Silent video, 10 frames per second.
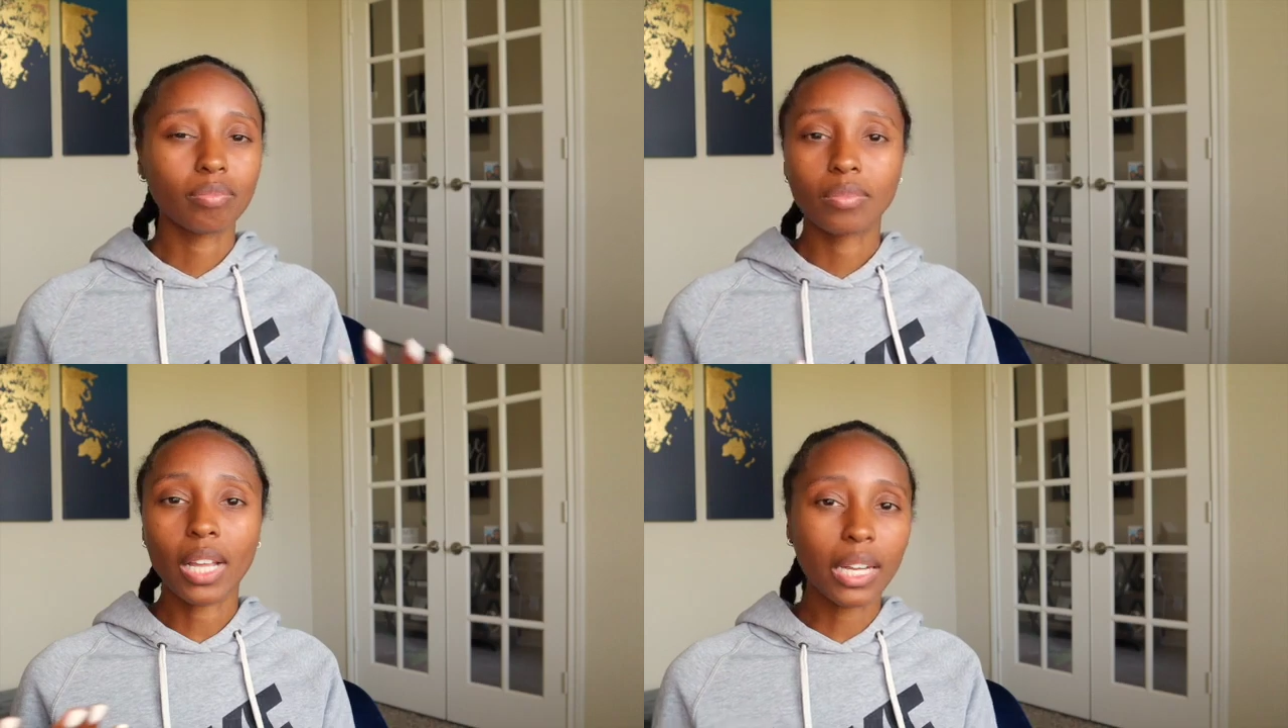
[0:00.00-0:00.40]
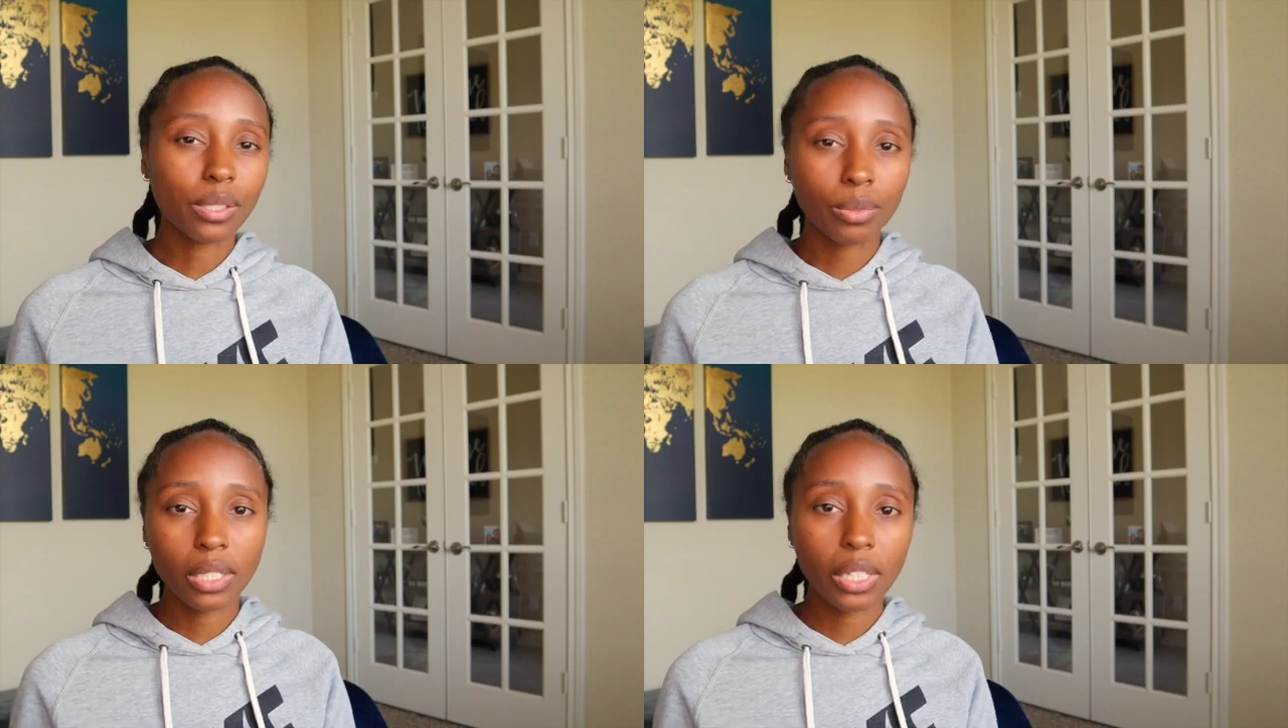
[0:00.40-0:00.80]

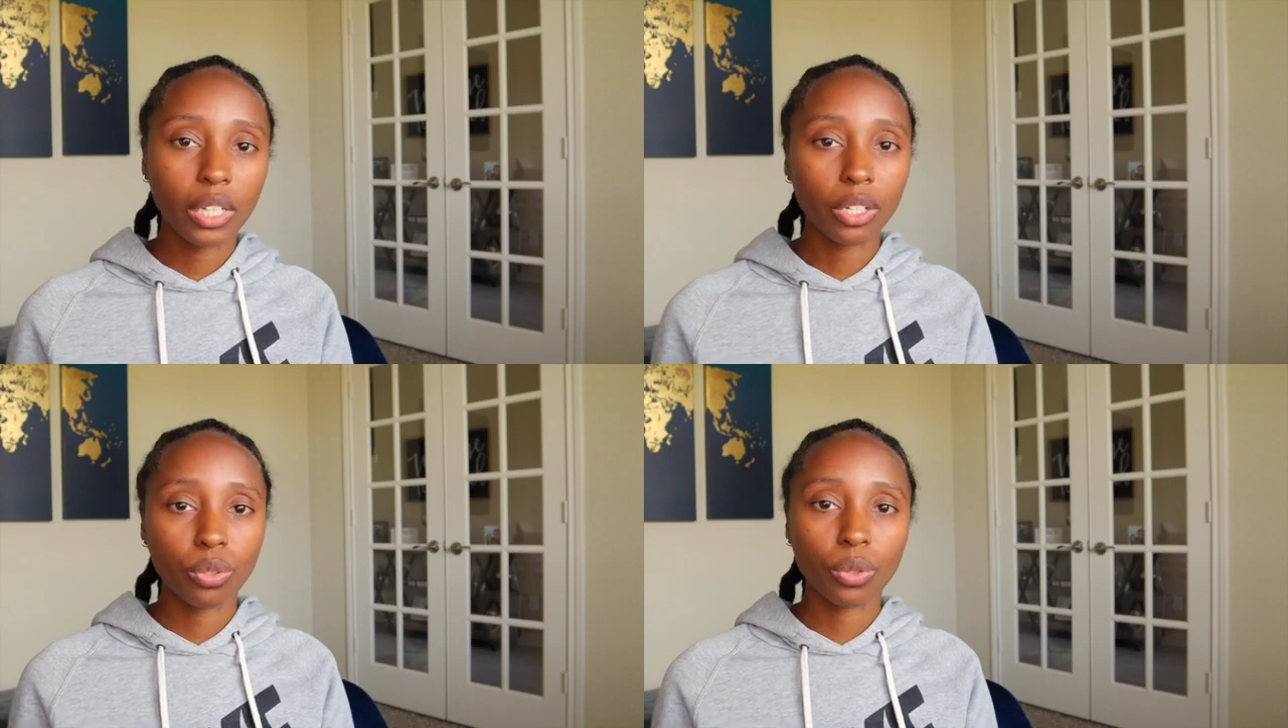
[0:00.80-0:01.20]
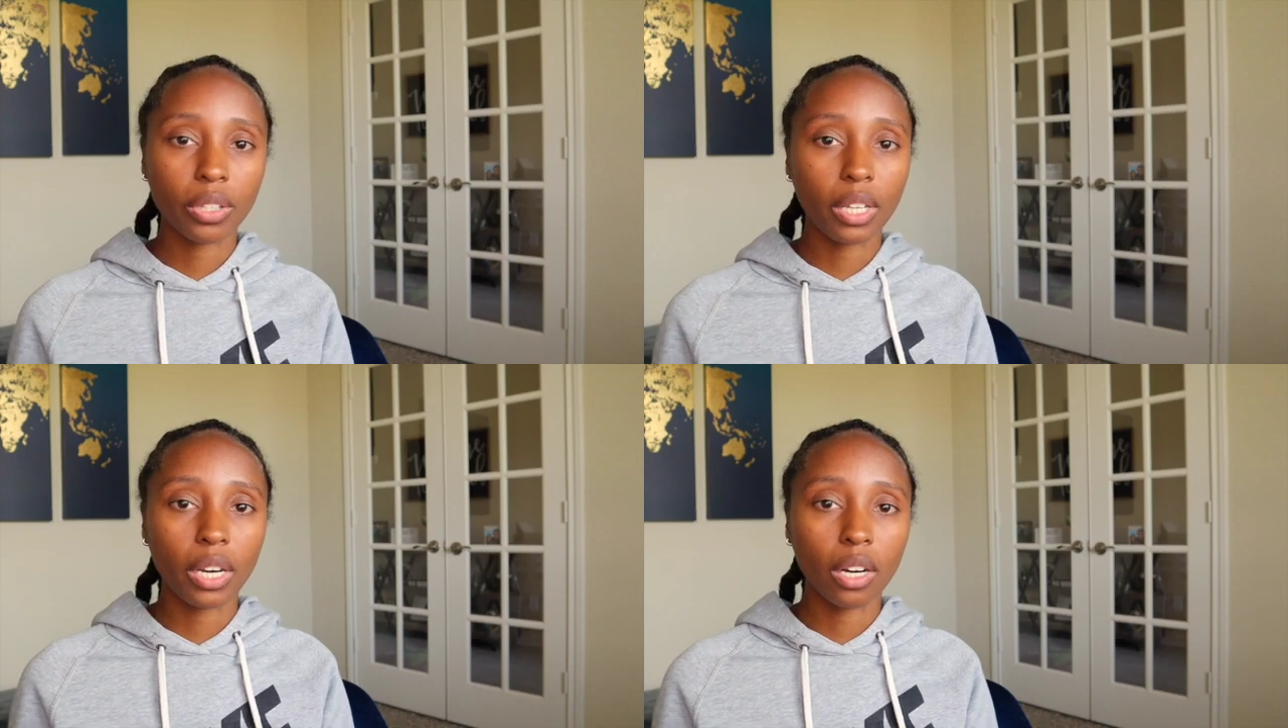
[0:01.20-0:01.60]
that's really here nor
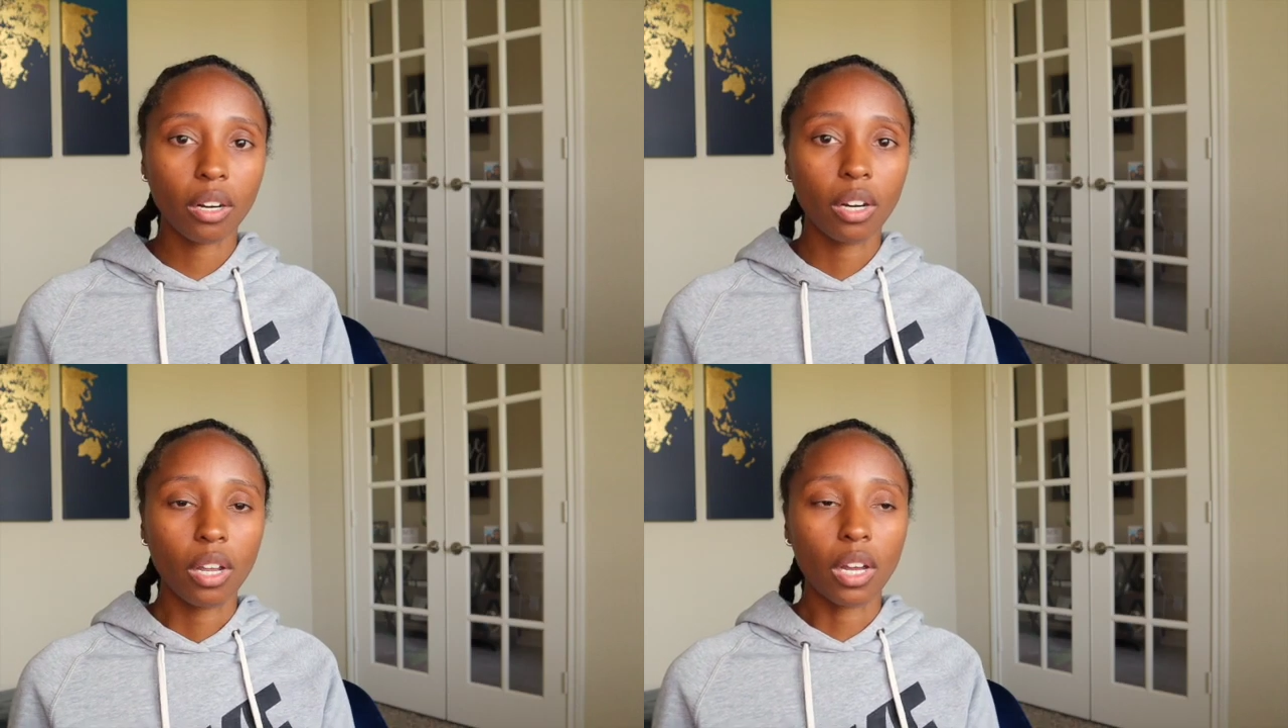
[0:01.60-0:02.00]
there.